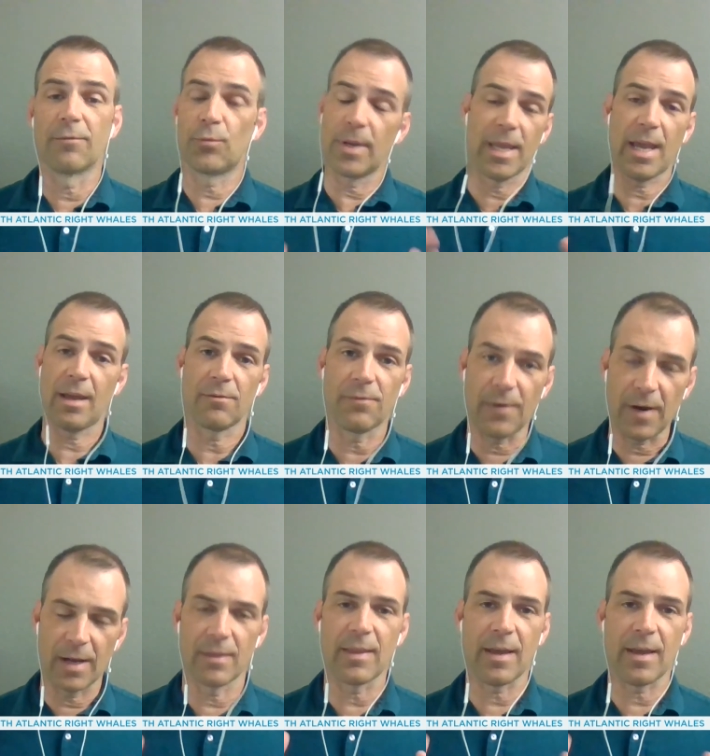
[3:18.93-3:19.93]
If we can't
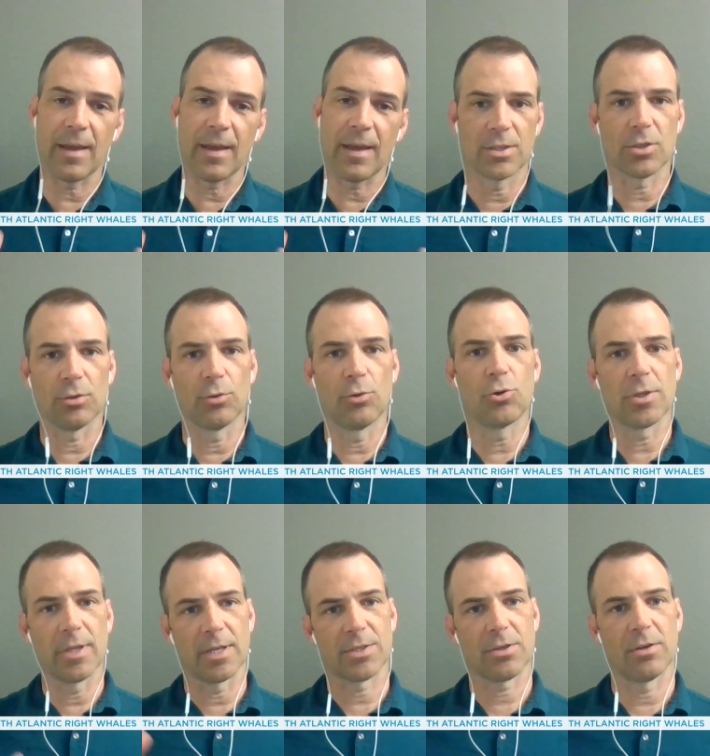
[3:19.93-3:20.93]
find that right
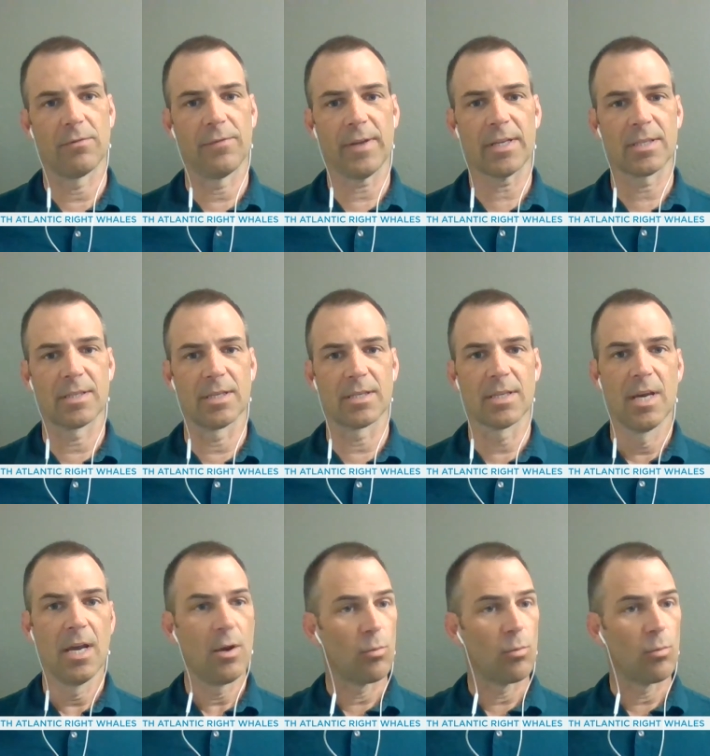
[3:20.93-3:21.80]
solution that's going to fix this,